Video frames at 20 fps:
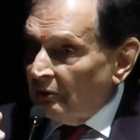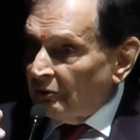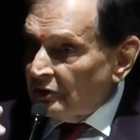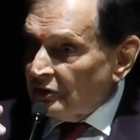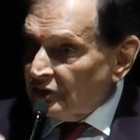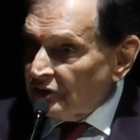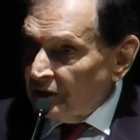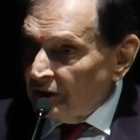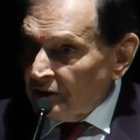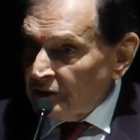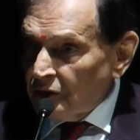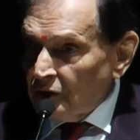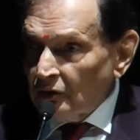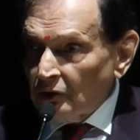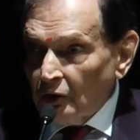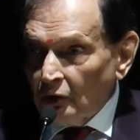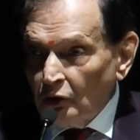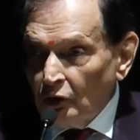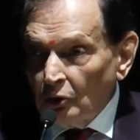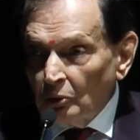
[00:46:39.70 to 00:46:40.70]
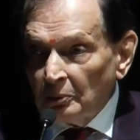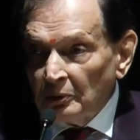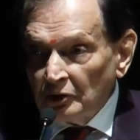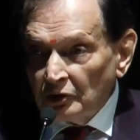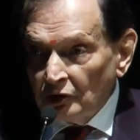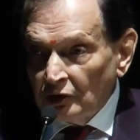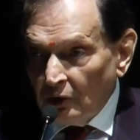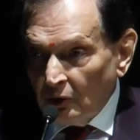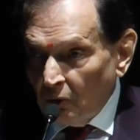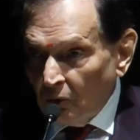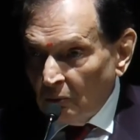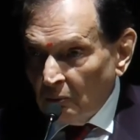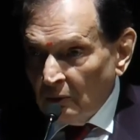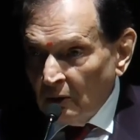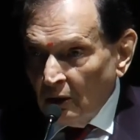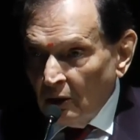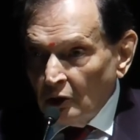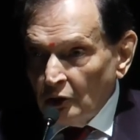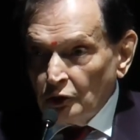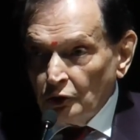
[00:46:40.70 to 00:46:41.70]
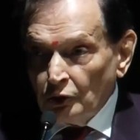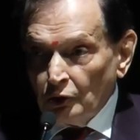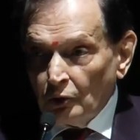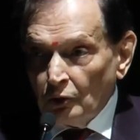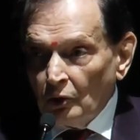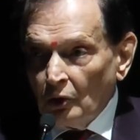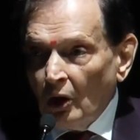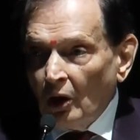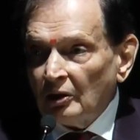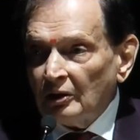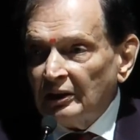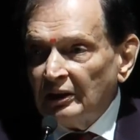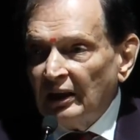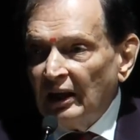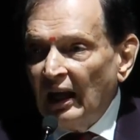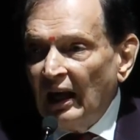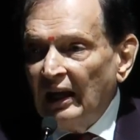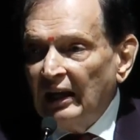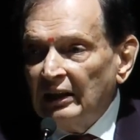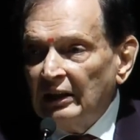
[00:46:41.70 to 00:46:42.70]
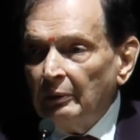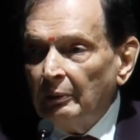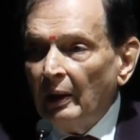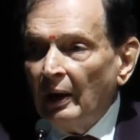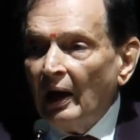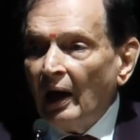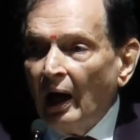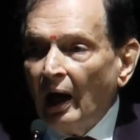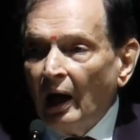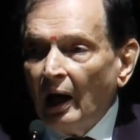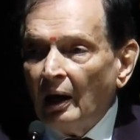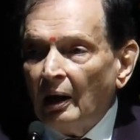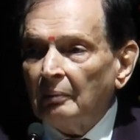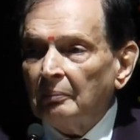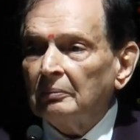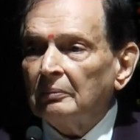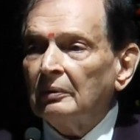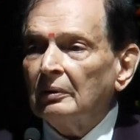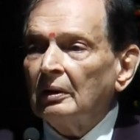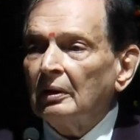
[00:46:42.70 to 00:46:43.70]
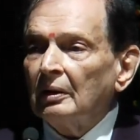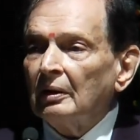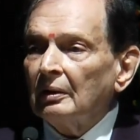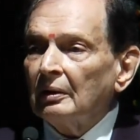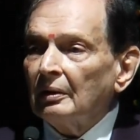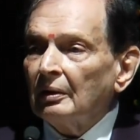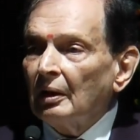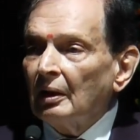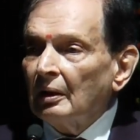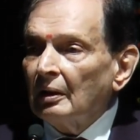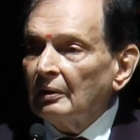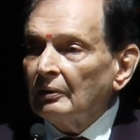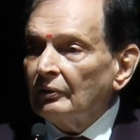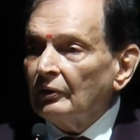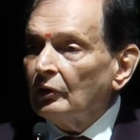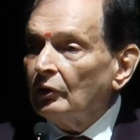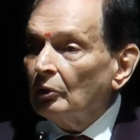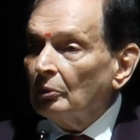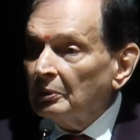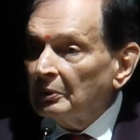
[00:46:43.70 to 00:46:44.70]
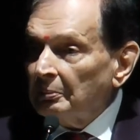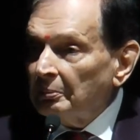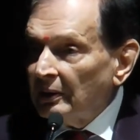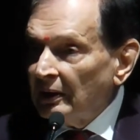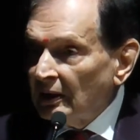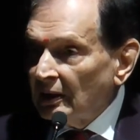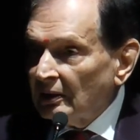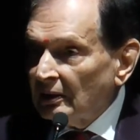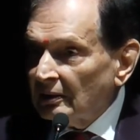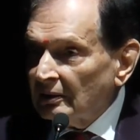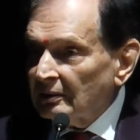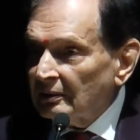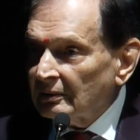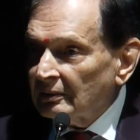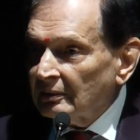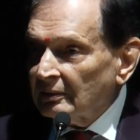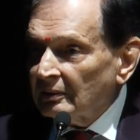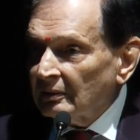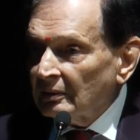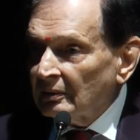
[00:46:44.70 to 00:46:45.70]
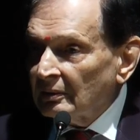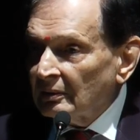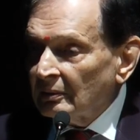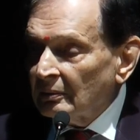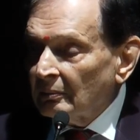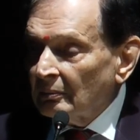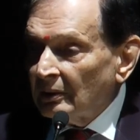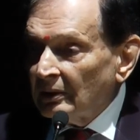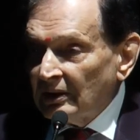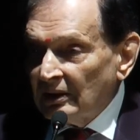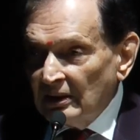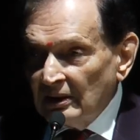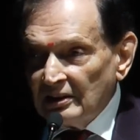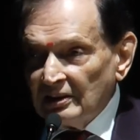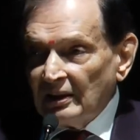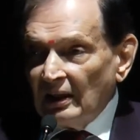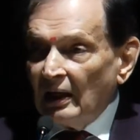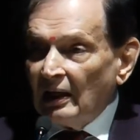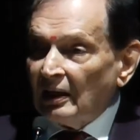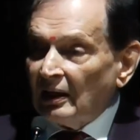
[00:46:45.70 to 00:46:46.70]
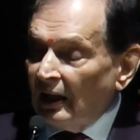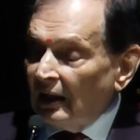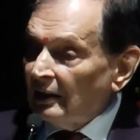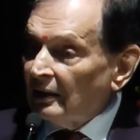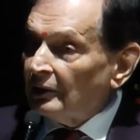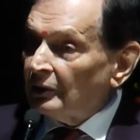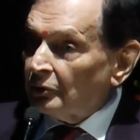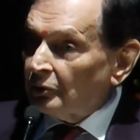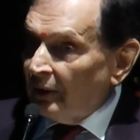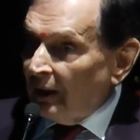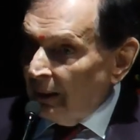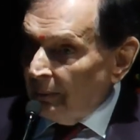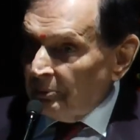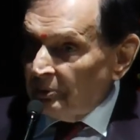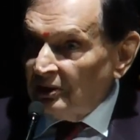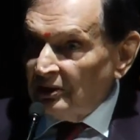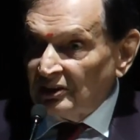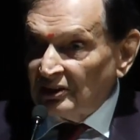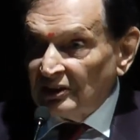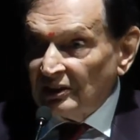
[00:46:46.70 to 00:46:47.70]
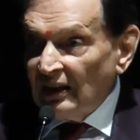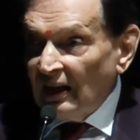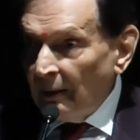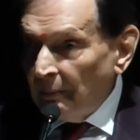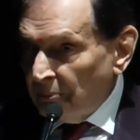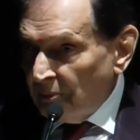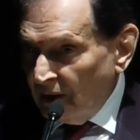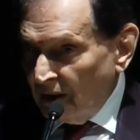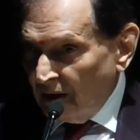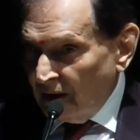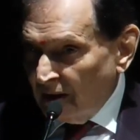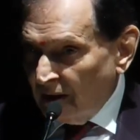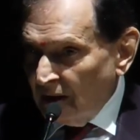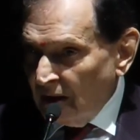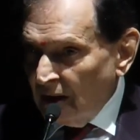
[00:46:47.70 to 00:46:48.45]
research on the human genome should not in any way harm the human being. But is that likely to happen? Is it happening?